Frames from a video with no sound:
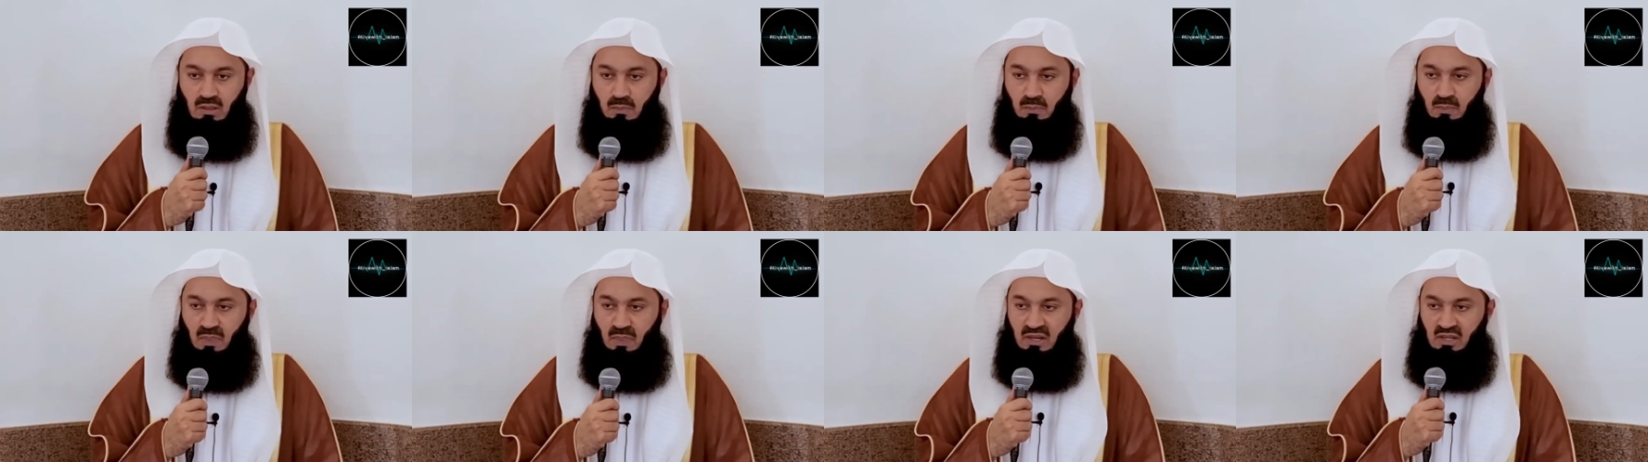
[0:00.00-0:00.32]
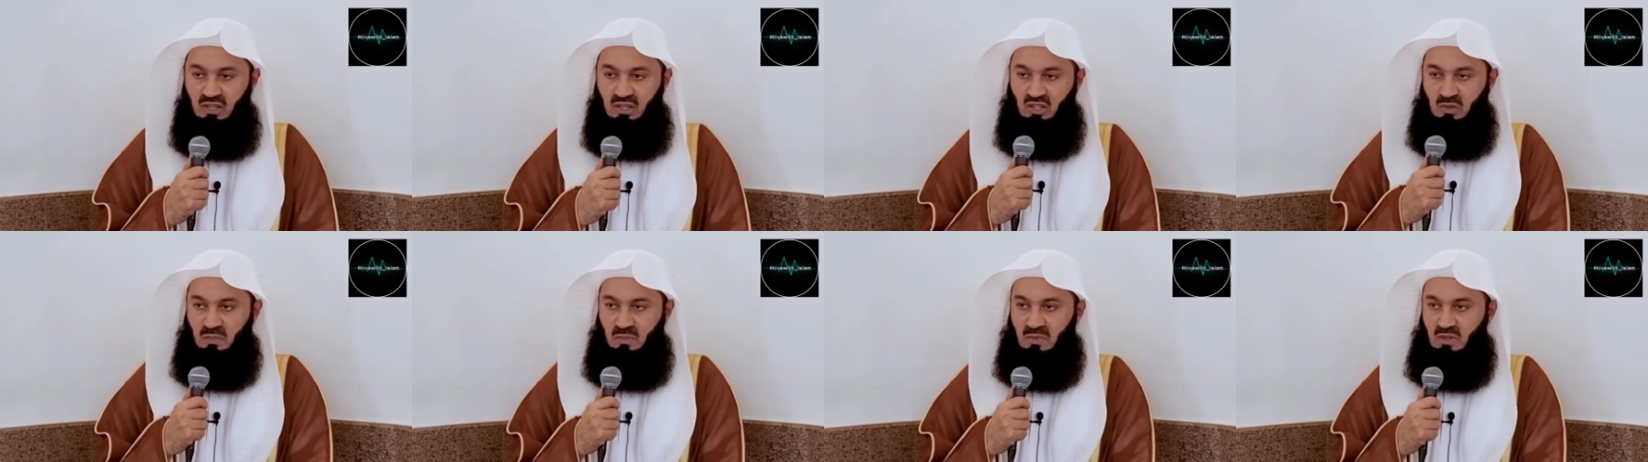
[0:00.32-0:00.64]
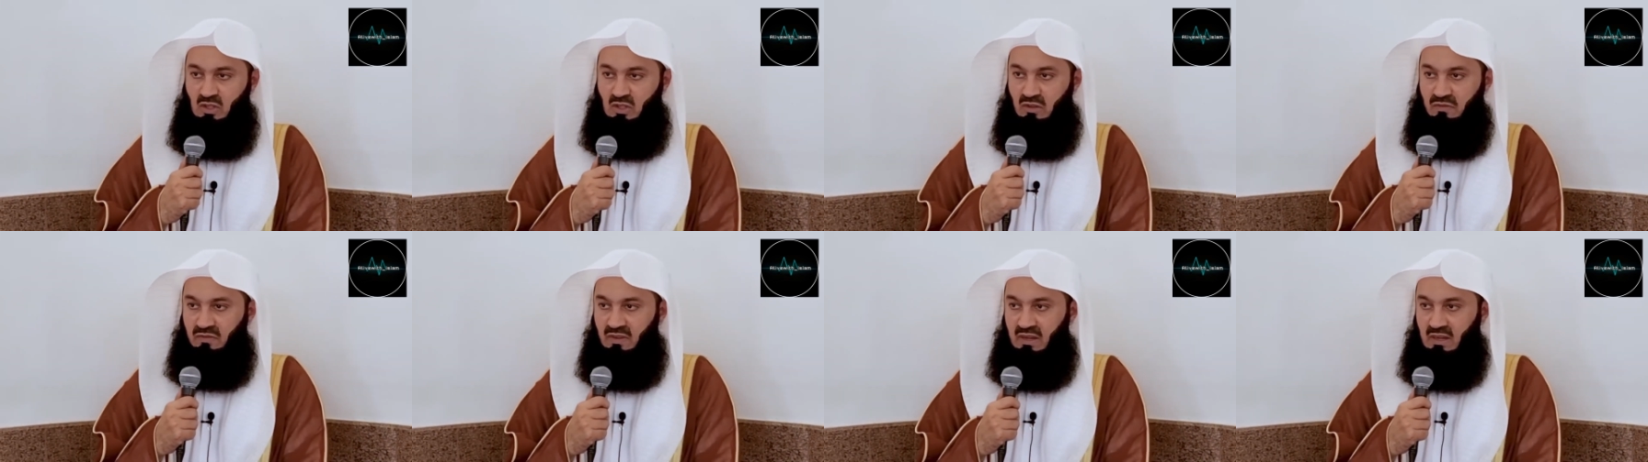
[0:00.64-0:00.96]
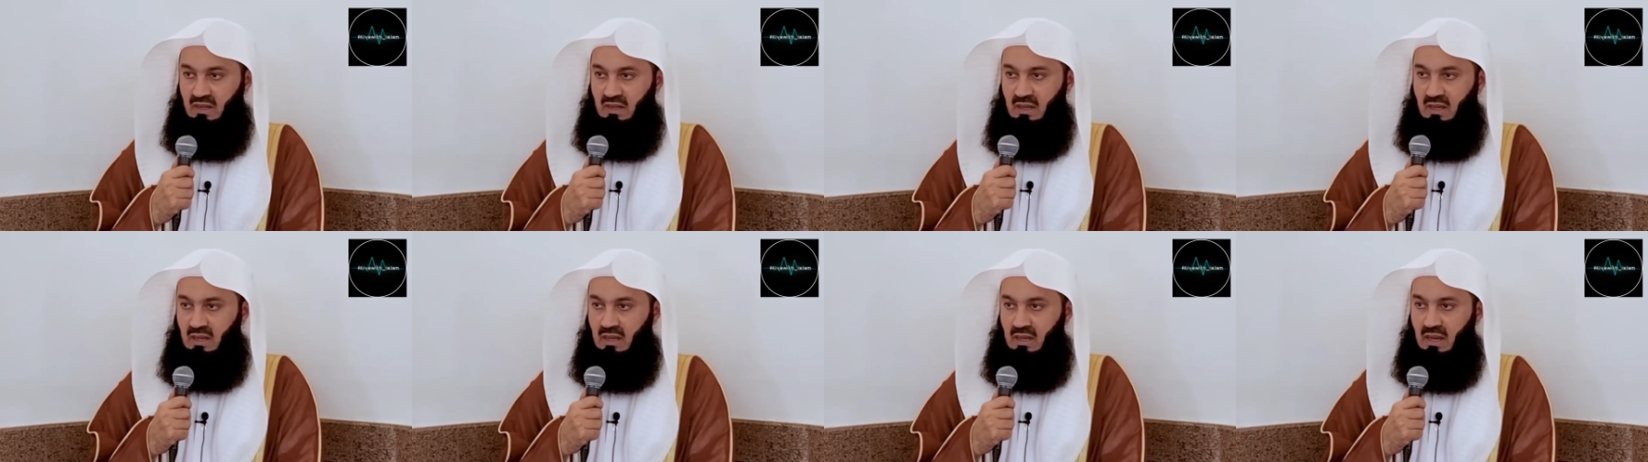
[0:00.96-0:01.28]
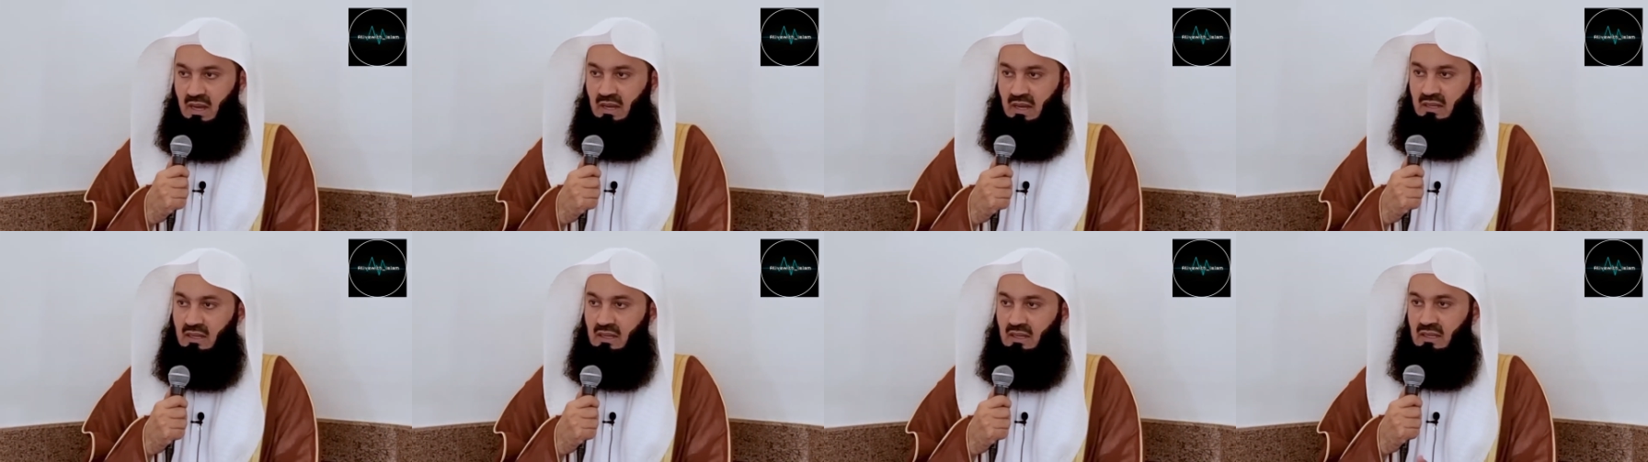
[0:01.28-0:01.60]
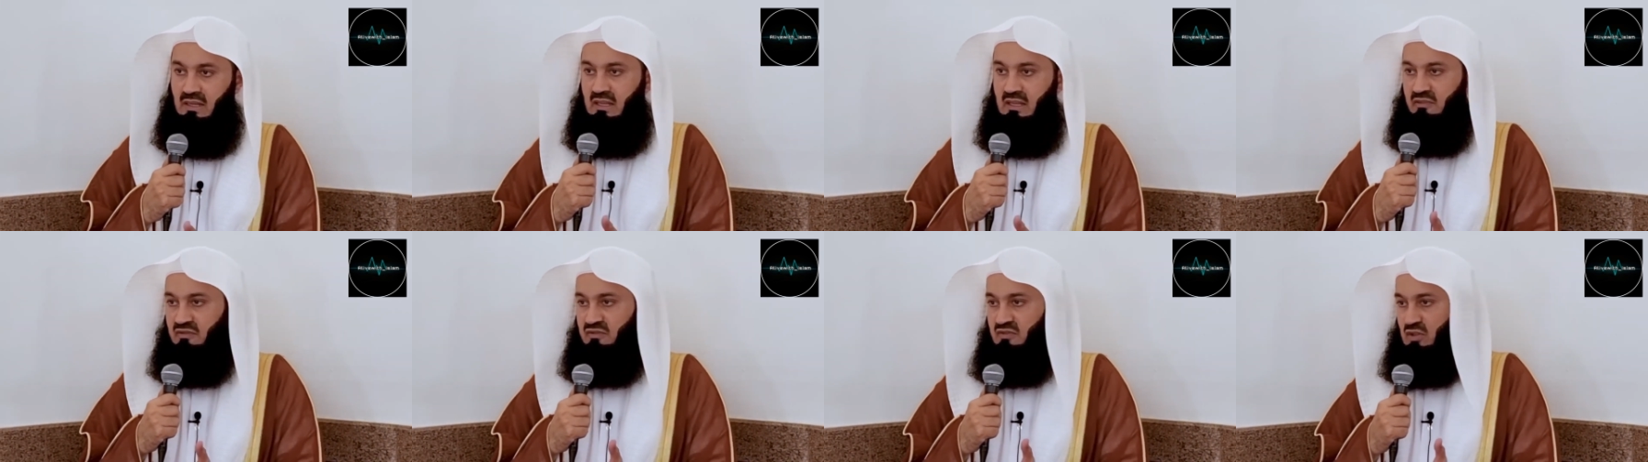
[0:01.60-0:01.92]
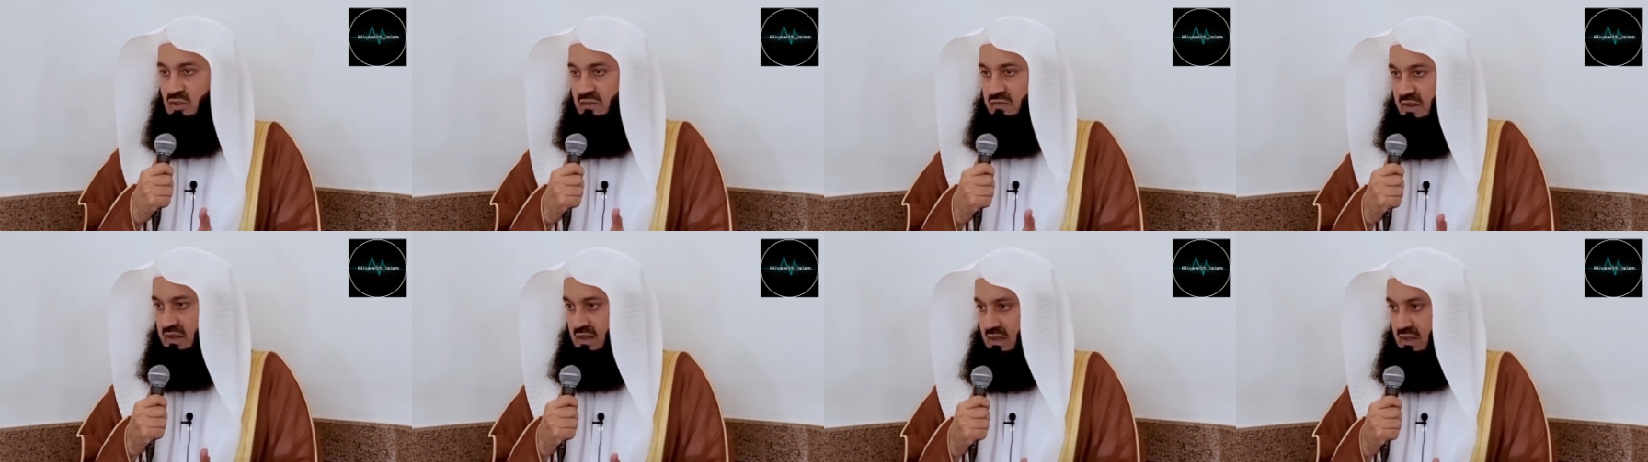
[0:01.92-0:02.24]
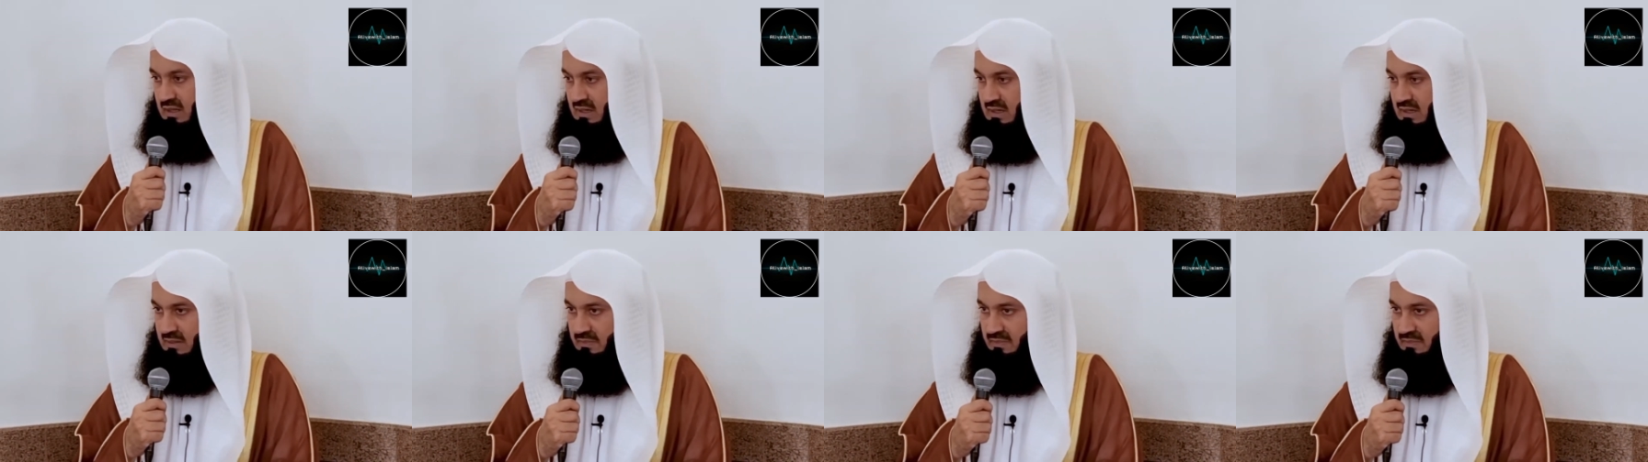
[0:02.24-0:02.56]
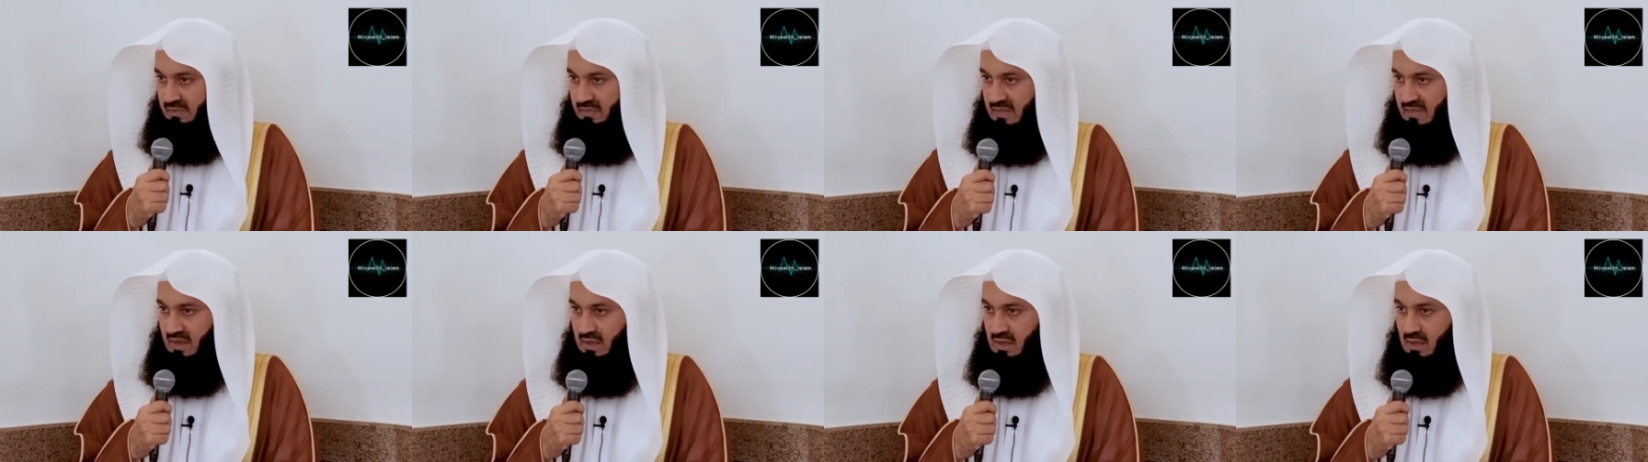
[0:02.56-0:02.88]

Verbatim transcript: the punishment of Allah and the gift of Allah